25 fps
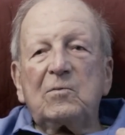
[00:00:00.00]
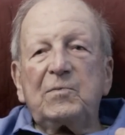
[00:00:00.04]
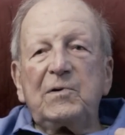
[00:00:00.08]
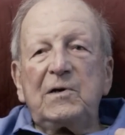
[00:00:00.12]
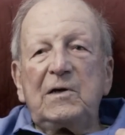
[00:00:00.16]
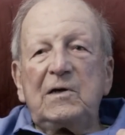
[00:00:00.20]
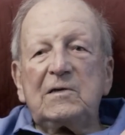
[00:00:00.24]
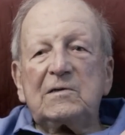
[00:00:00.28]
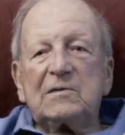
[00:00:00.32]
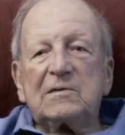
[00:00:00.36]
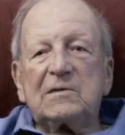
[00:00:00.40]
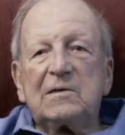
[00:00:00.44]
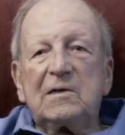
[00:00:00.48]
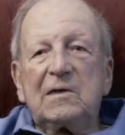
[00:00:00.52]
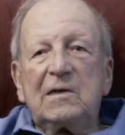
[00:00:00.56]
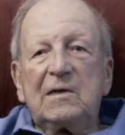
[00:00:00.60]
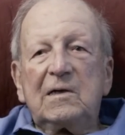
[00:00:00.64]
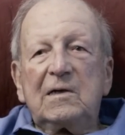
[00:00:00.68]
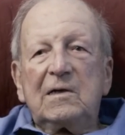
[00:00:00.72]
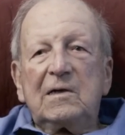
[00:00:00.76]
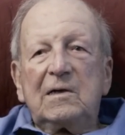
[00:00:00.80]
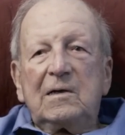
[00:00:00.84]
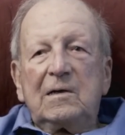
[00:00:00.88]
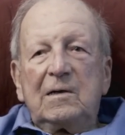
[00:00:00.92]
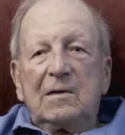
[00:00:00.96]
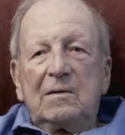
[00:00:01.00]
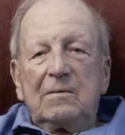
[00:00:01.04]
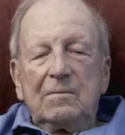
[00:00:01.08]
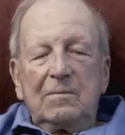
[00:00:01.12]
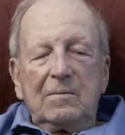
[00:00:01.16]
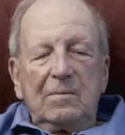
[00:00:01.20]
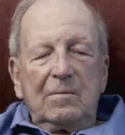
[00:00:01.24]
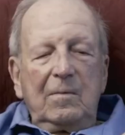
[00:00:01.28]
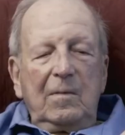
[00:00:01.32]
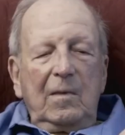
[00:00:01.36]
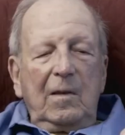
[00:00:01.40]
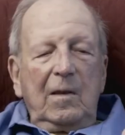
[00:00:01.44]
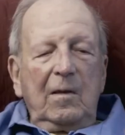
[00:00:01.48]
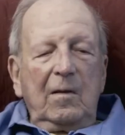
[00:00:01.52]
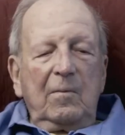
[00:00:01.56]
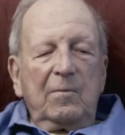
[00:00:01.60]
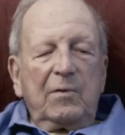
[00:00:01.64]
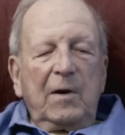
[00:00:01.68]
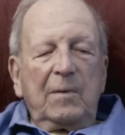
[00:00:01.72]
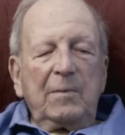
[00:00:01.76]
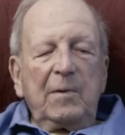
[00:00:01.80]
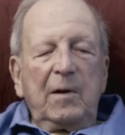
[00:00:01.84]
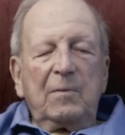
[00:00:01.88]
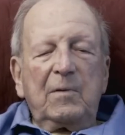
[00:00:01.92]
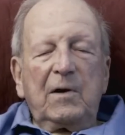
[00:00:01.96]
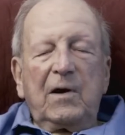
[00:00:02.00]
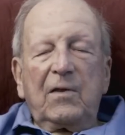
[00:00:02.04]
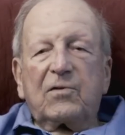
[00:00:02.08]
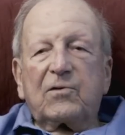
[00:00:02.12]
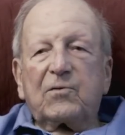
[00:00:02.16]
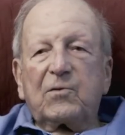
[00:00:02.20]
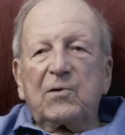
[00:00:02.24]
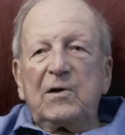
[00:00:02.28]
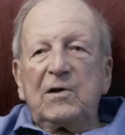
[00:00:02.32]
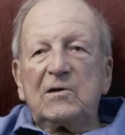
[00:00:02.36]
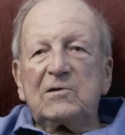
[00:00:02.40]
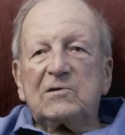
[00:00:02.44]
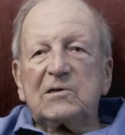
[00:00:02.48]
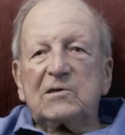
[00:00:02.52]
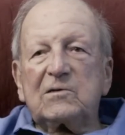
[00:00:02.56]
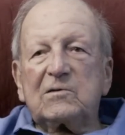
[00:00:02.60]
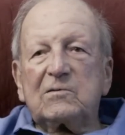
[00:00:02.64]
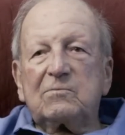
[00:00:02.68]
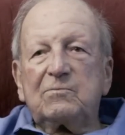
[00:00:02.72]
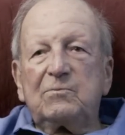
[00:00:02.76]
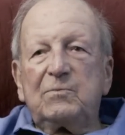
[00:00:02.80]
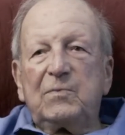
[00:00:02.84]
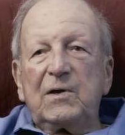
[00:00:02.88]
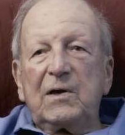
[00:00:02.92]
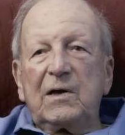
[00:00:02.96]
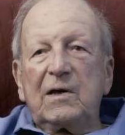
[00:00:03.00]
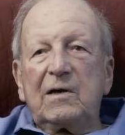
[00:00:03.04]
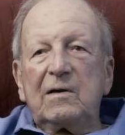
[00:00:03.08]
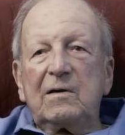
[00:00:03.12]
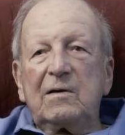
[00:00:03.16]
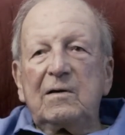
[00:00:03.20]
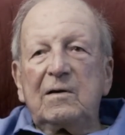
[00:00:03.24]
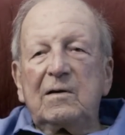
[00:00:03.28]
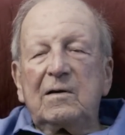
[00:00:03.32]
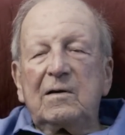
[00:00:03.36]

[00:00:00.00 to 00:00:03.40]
piece, probably about 3 inches big.